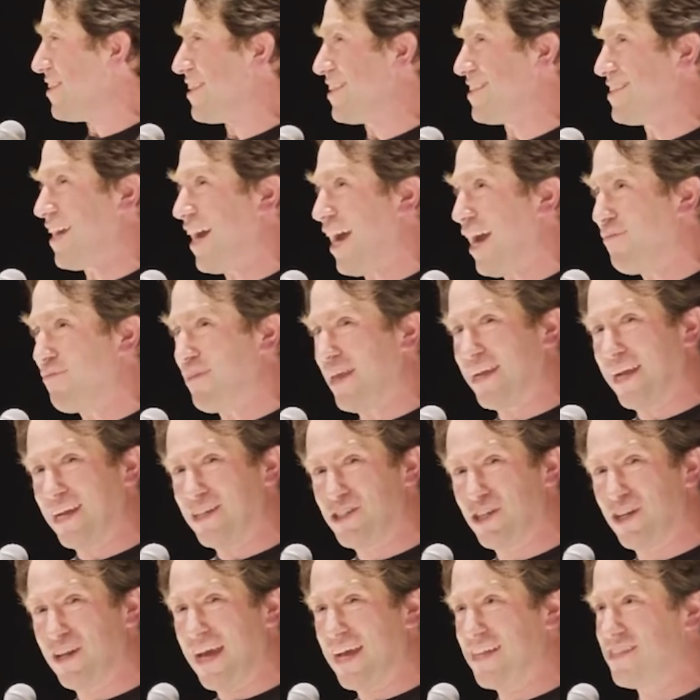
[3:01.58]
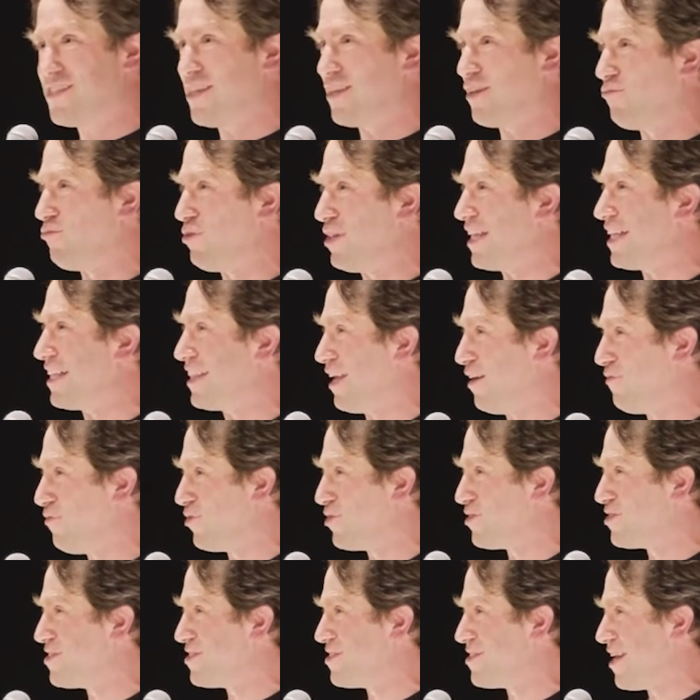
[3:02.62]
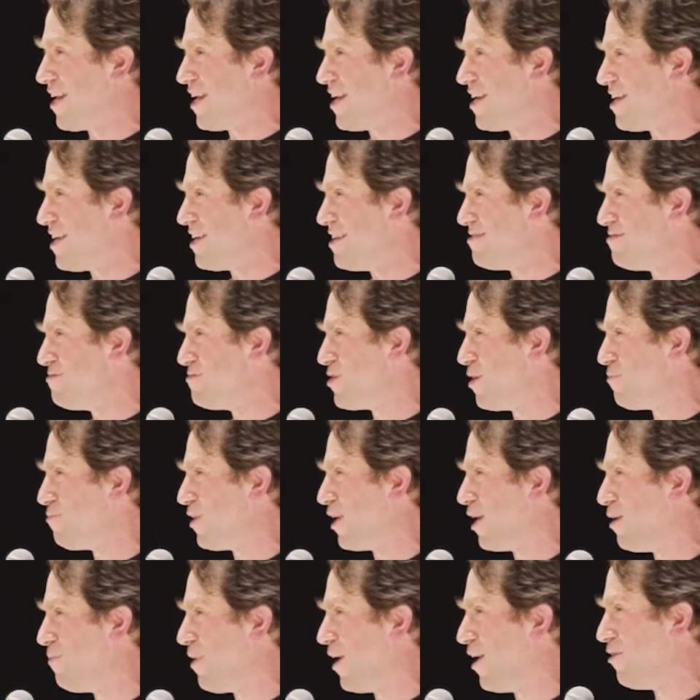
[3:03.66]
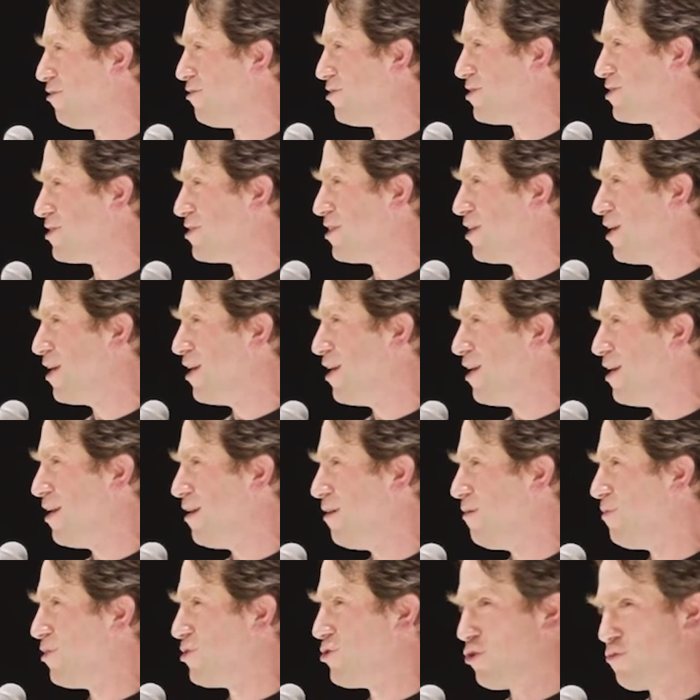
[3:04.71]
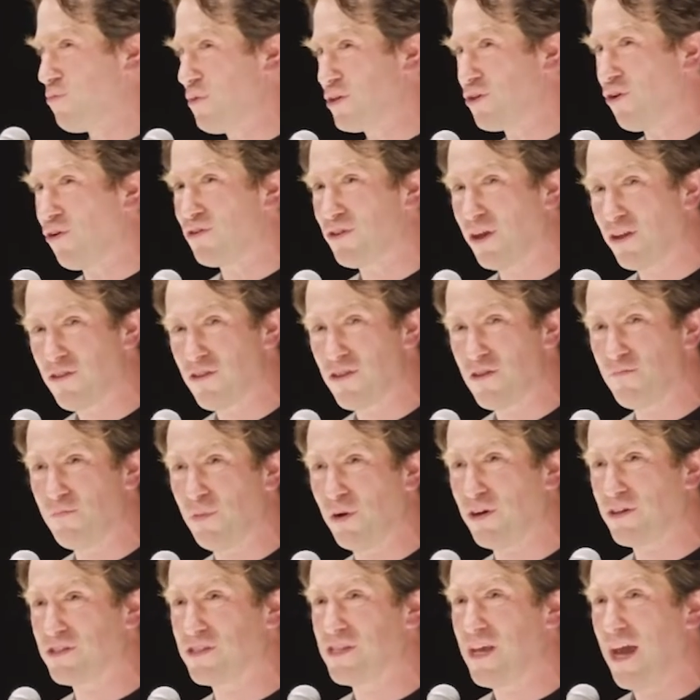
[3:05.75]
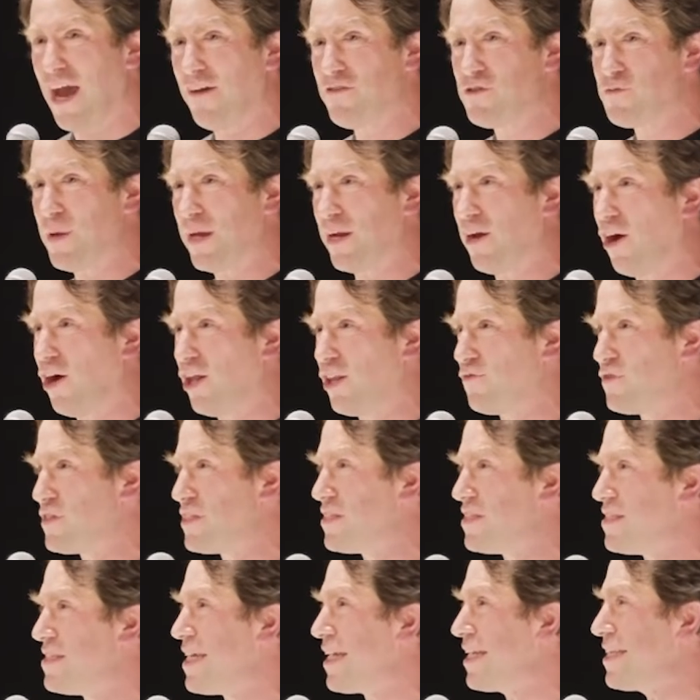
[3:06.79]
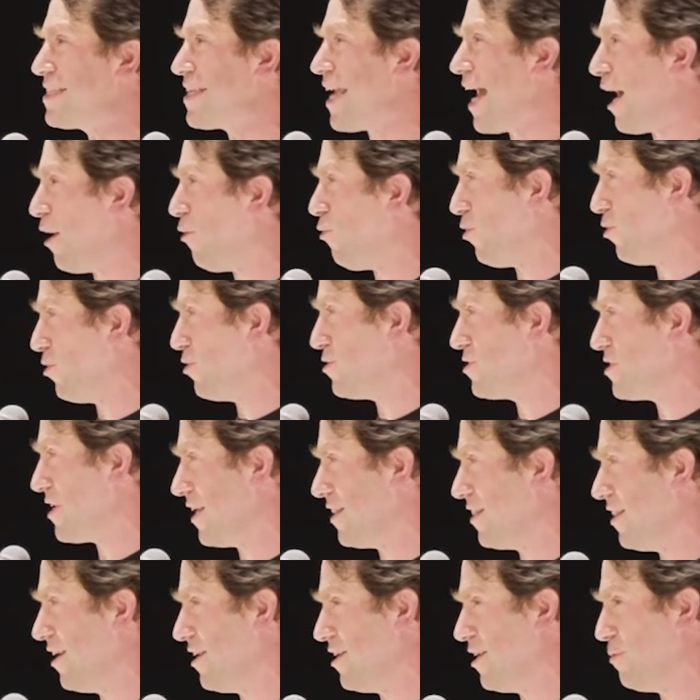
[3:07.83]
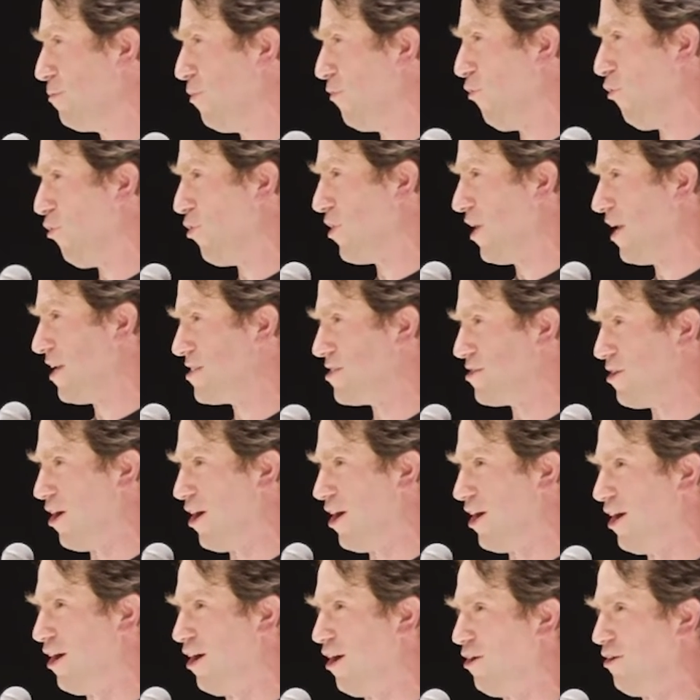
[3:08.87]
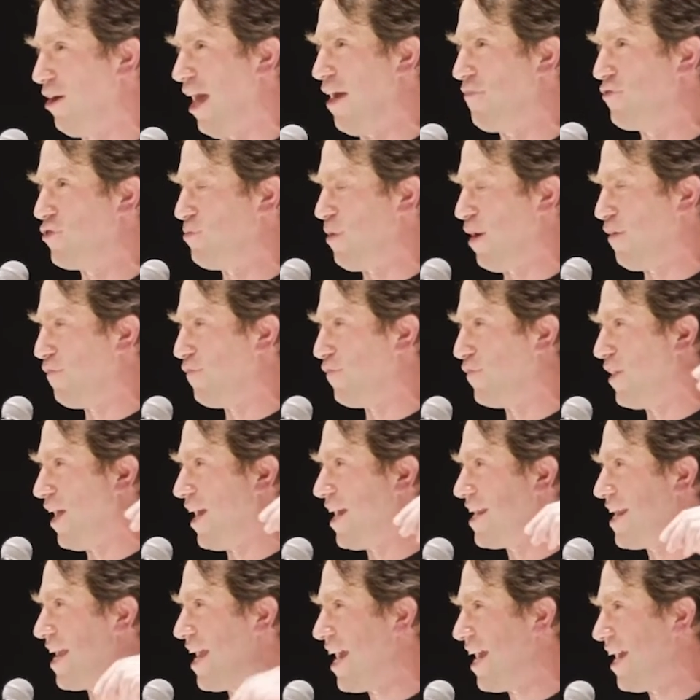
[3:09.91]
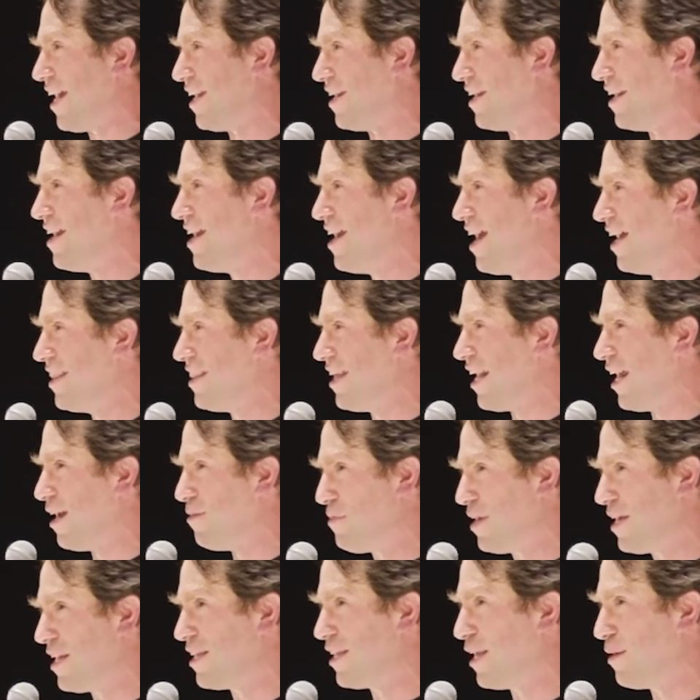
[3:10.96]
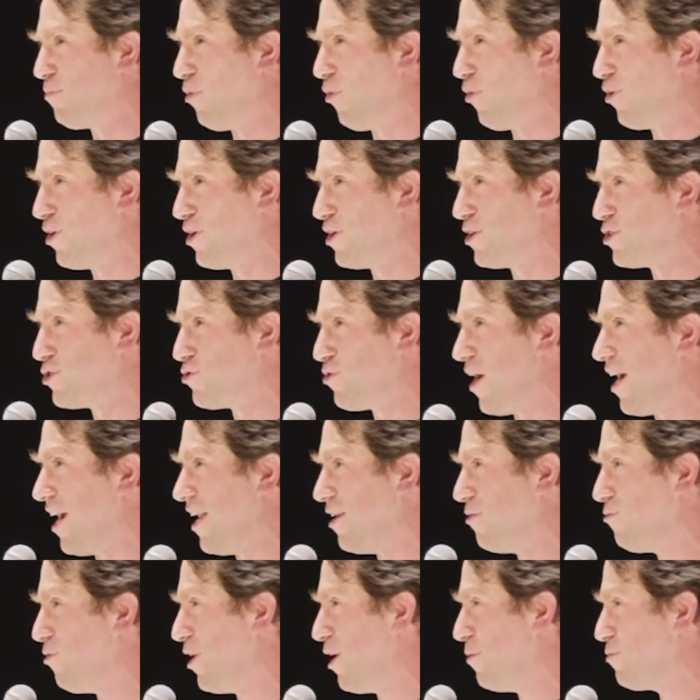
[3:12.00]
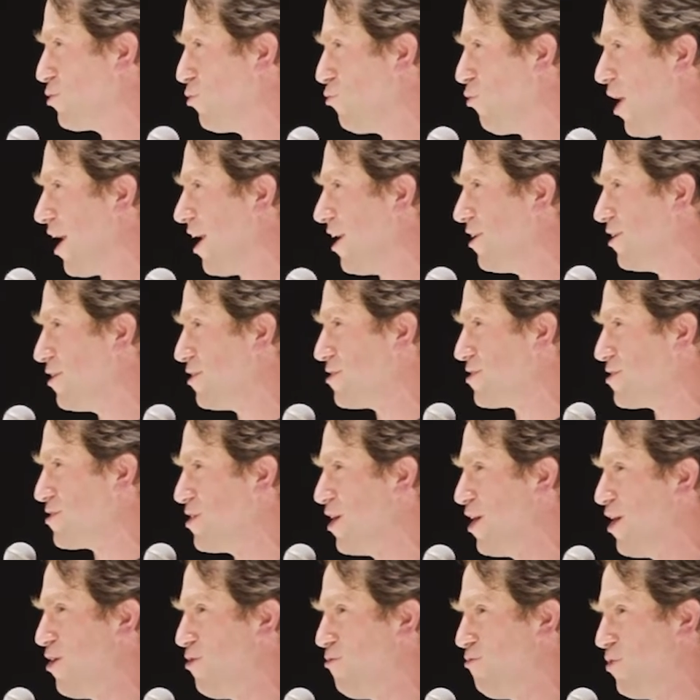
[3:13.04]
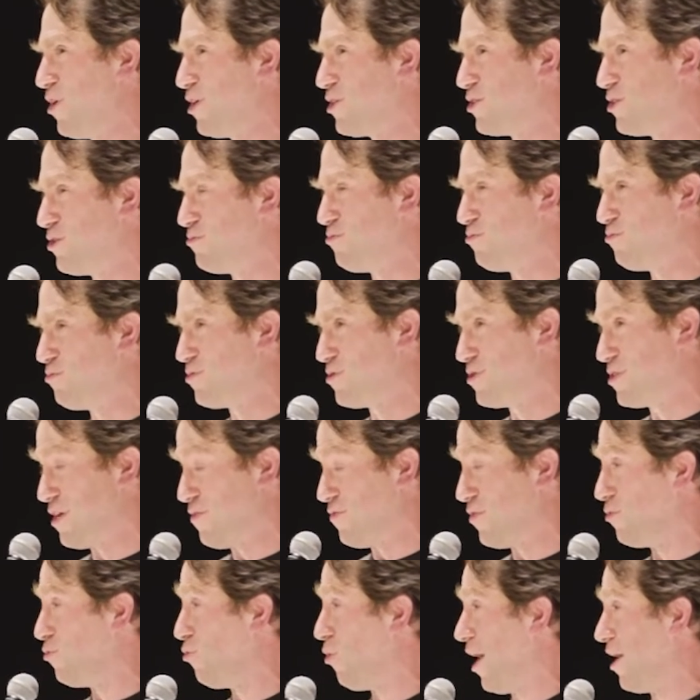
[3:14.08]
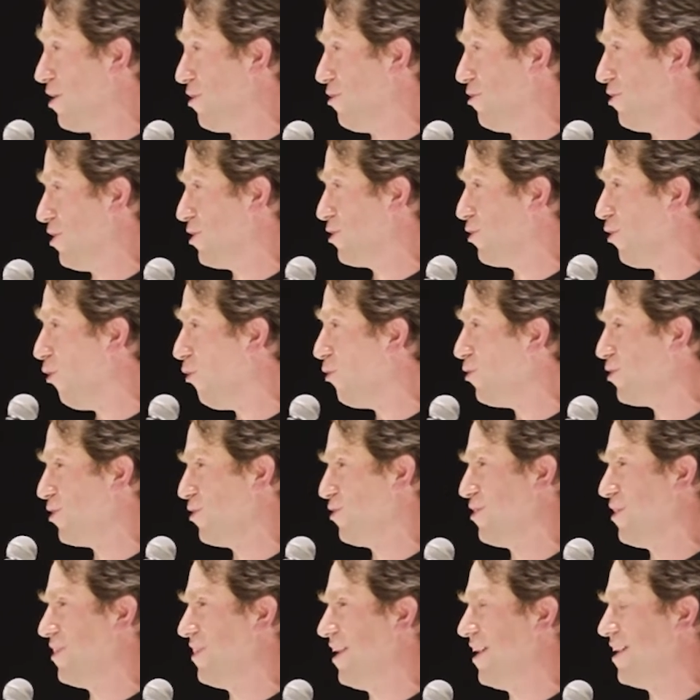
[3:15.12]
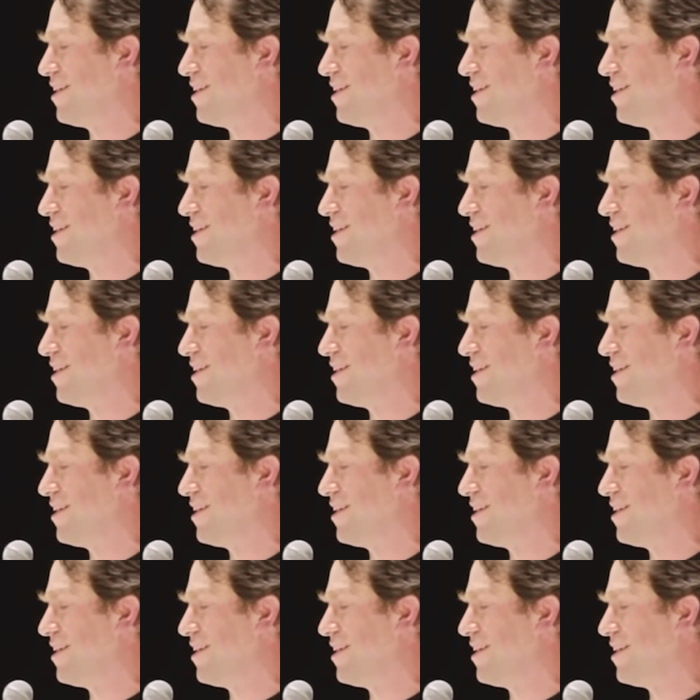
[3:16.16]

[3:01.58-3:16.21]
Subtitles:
at the time like I should have had something really clever to say something about. But truth be told, other than books, I've spent all of 6 hours in London before this, after my flight in, and then I immediately boarded a train and went up to Wales, which was even wetter and colder than